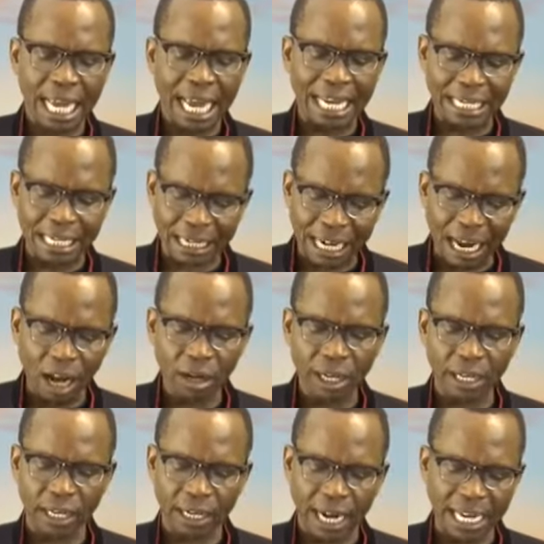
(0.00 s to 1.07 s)
And
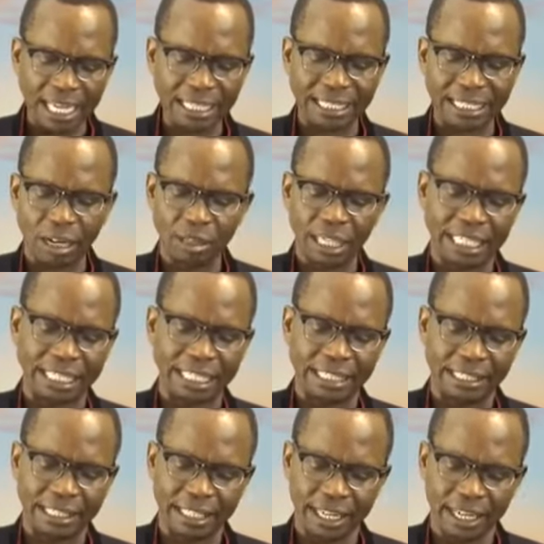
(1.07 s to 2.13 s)
crying sounded
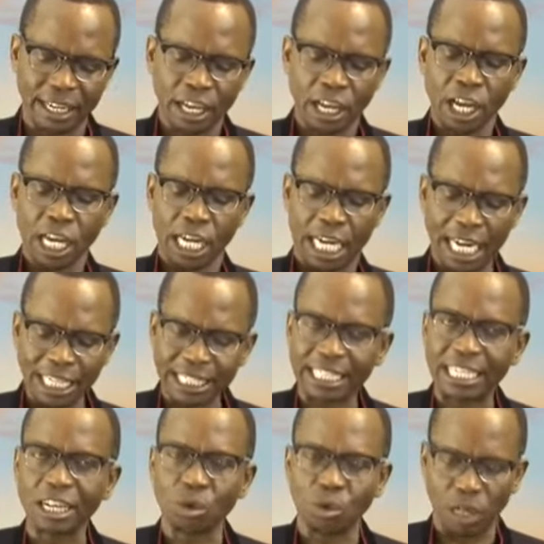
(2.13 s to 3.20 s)
sincere.
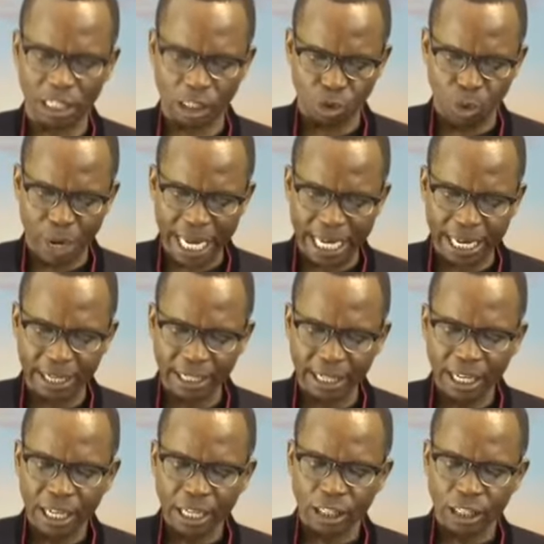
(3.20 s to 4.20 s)
Cursing was wicked.